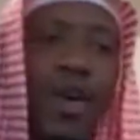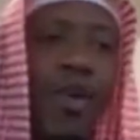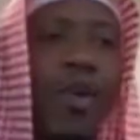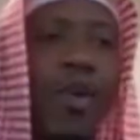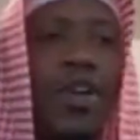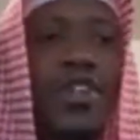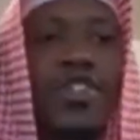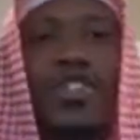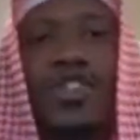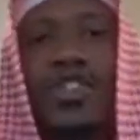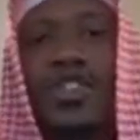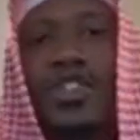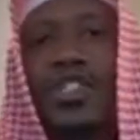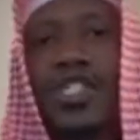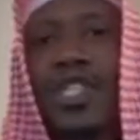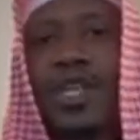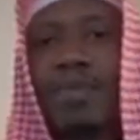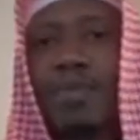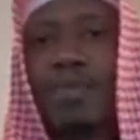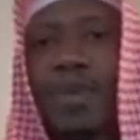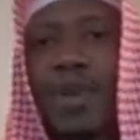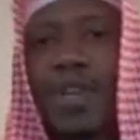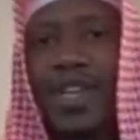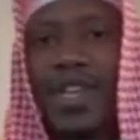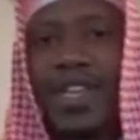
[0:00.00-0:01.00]
question
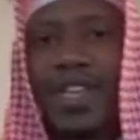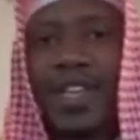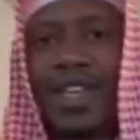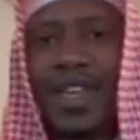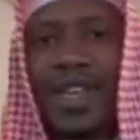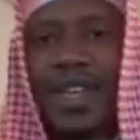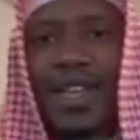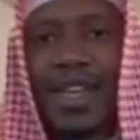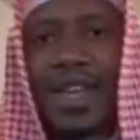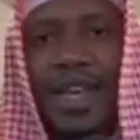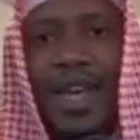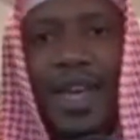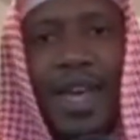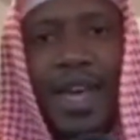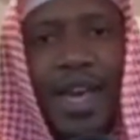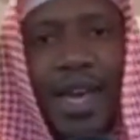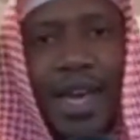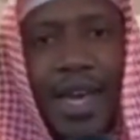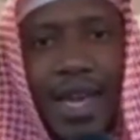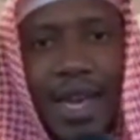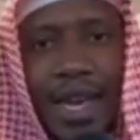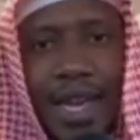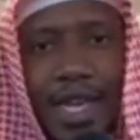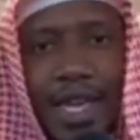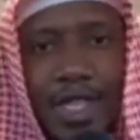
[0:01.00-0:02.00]
simply,
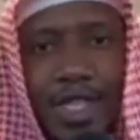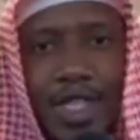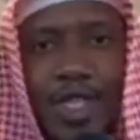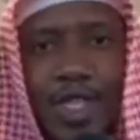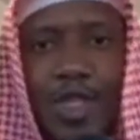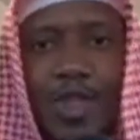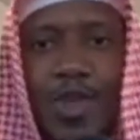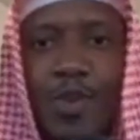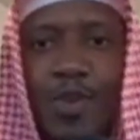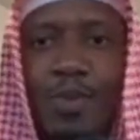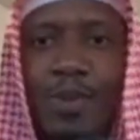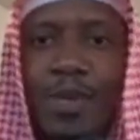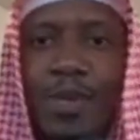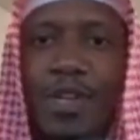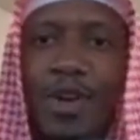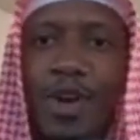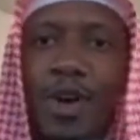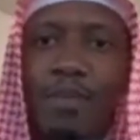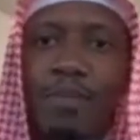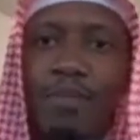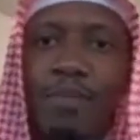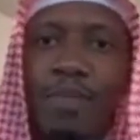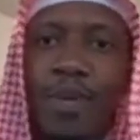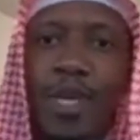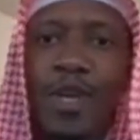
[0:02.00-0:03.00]
Alastu bi
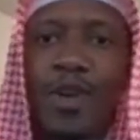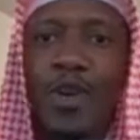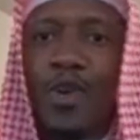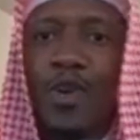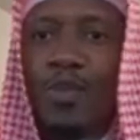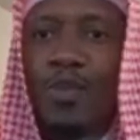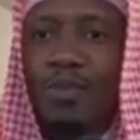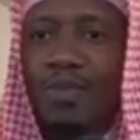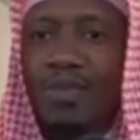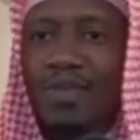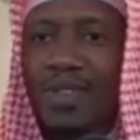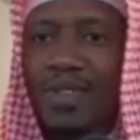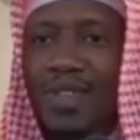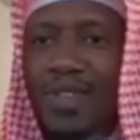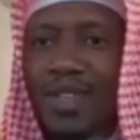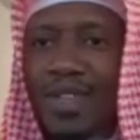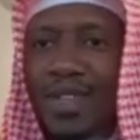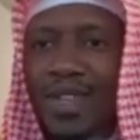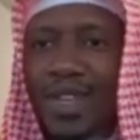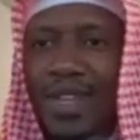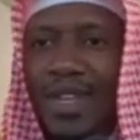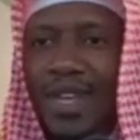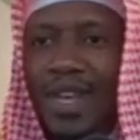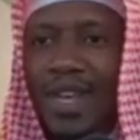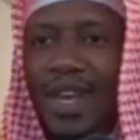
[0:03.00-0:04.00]
Rabbikum,
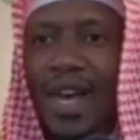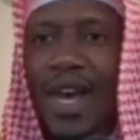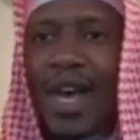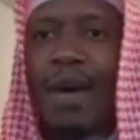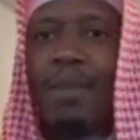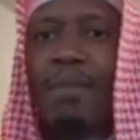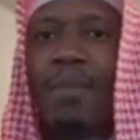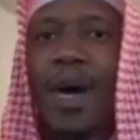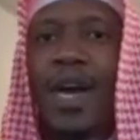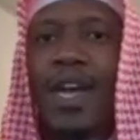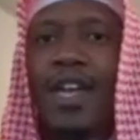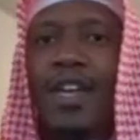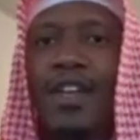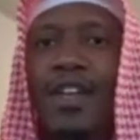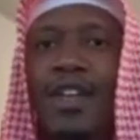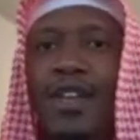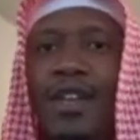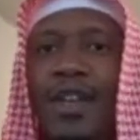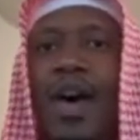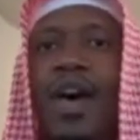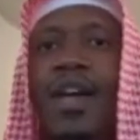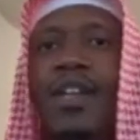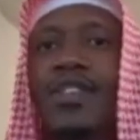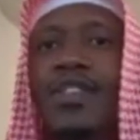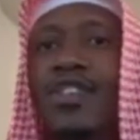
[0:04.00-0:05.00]
am I
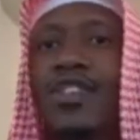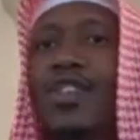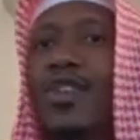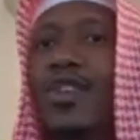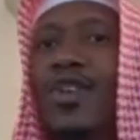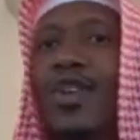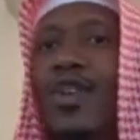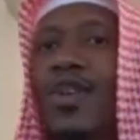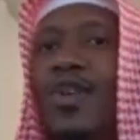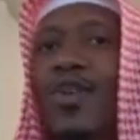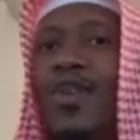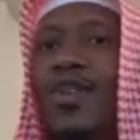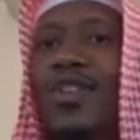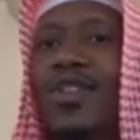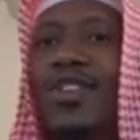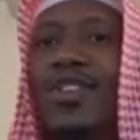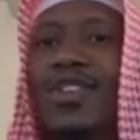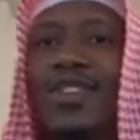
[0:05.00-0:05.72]
not your Lord?